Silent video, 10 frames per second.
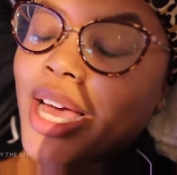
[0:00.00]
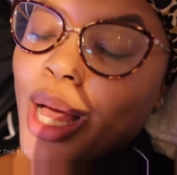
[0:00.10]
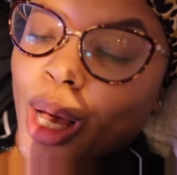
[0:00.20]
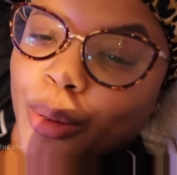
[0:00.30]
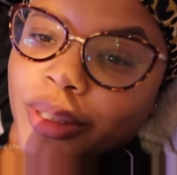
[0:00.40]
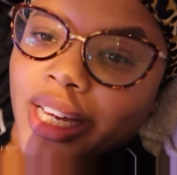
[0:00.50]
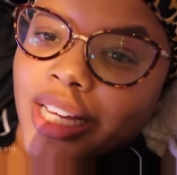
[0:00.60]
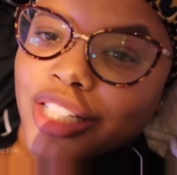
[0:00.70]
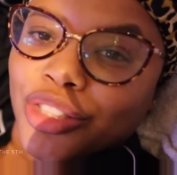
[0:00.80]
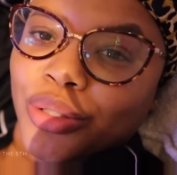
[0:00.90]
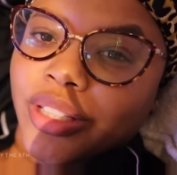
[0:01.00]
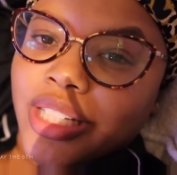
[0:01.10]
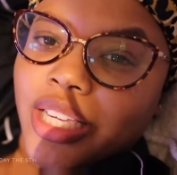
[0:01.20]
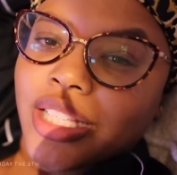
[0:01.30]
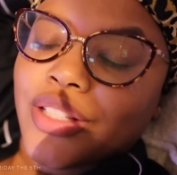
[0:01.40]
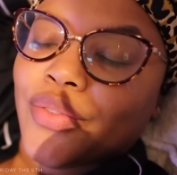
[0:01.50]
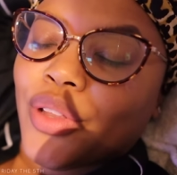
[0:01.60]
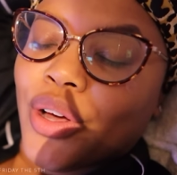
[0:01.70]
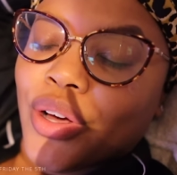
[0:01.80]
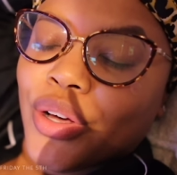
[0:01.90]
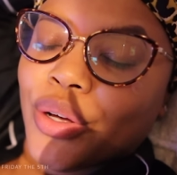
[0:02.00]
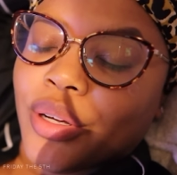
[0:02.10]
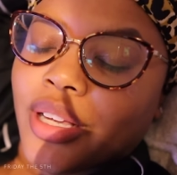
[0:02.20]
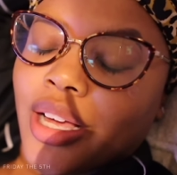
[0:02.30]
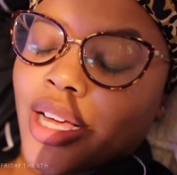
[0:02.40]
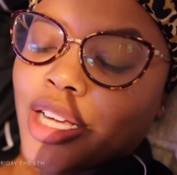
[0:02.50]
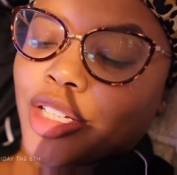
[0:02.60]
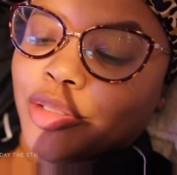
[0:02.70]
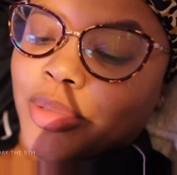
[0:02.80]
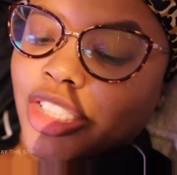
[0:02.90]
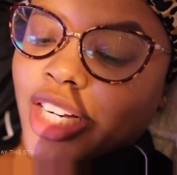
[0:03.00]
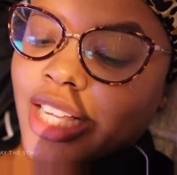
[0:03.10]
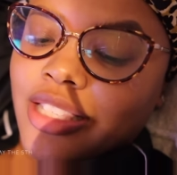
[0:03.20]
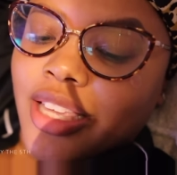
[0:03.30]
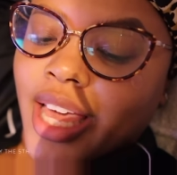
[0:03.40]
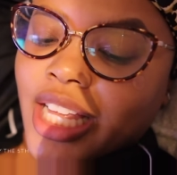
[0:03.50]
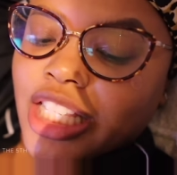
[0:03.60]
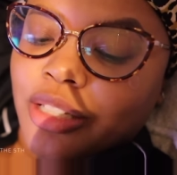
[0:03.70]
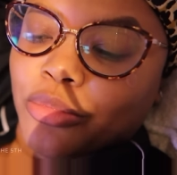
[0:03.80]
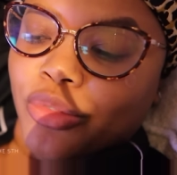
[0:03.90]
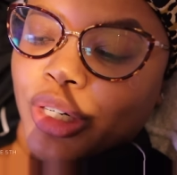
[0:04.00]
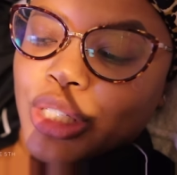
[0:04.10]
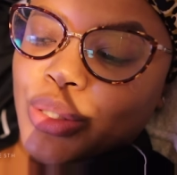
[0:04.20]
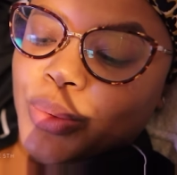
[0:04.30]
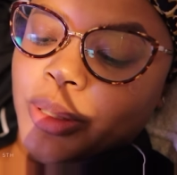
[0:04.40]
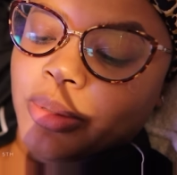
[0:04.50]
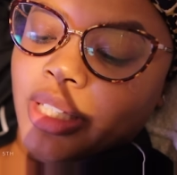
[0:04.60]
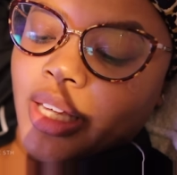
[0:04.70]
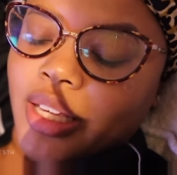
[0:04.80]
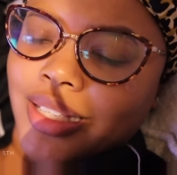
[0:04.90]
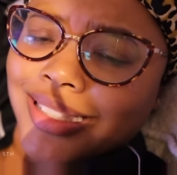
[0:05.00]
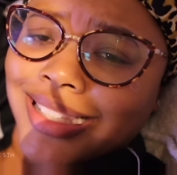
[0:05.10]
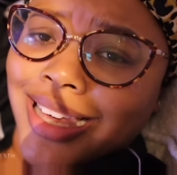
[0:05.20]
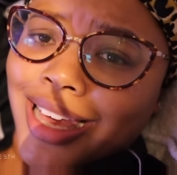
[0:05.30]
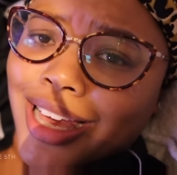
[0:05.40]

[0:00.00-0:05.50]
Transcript: I hope you guys enjoyed today's vlog. Um, I tried to add some more to it because,